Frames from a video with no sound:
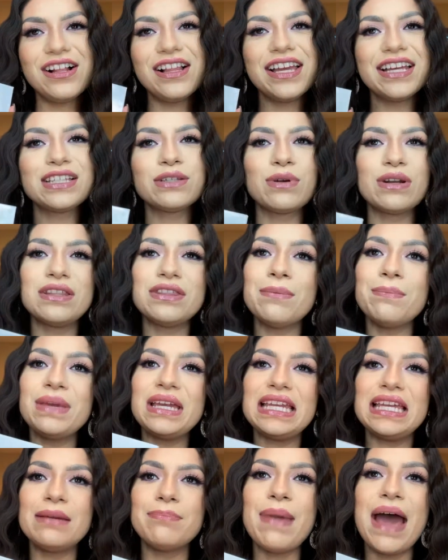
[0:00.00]
It's one of the
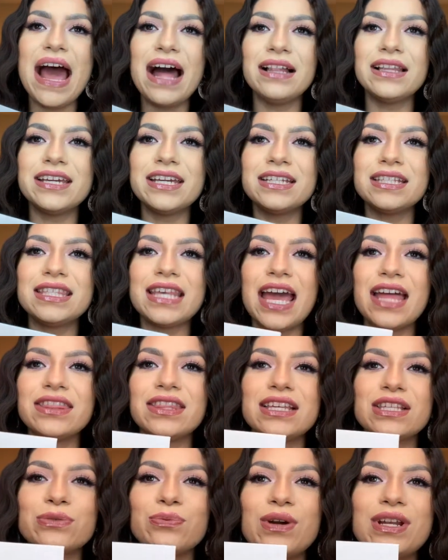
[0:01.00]
mini palettes and
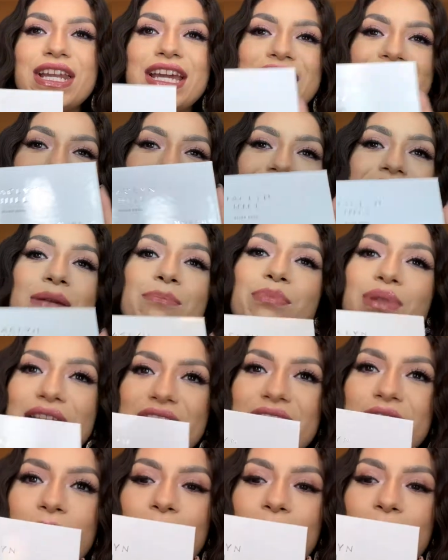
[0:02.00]
this one is in Bling